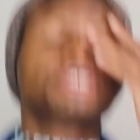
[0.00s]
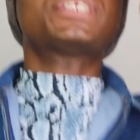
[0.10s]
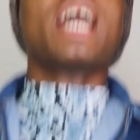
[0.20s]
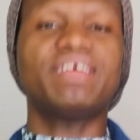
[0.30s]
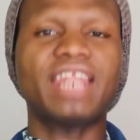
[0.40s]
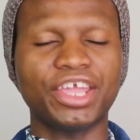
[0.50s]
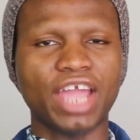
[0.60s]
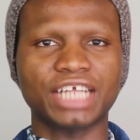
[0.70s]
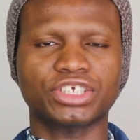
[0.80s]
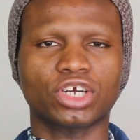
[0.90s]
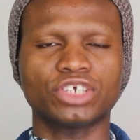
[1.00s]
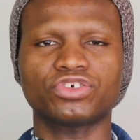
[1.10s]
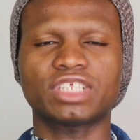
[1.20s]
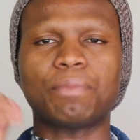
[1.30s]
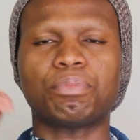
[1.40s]
sorry that you had to go
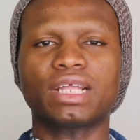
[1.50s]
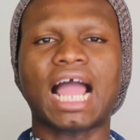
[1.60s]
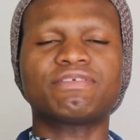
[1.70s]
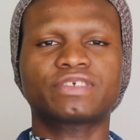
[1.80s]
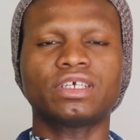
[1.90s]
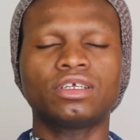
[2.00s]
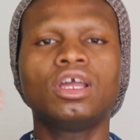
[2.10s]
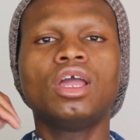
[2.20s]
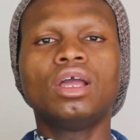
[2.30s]
through that but i've seen